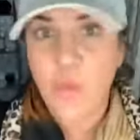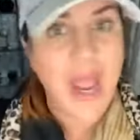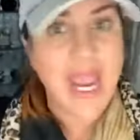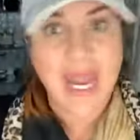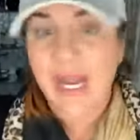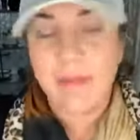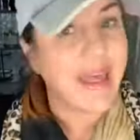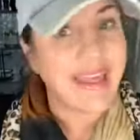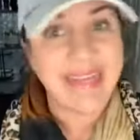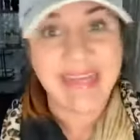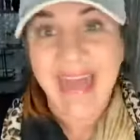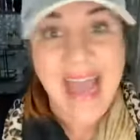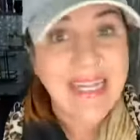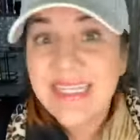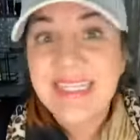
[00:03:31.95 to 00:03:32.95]
And I'm like,
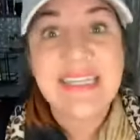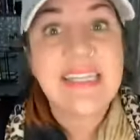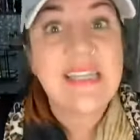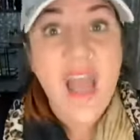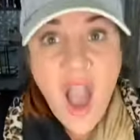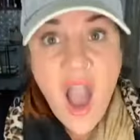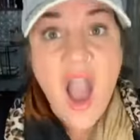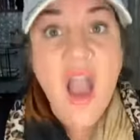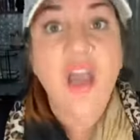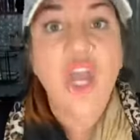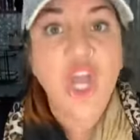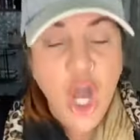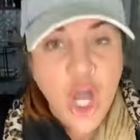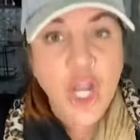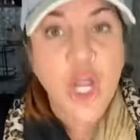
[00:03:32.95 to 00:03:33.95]
that's not
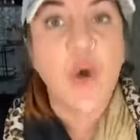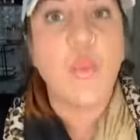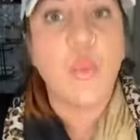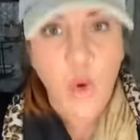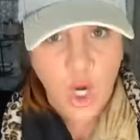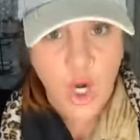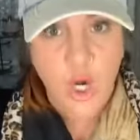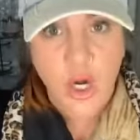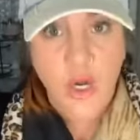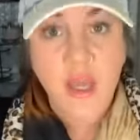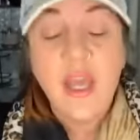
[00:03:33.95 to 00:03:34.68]
gonna work.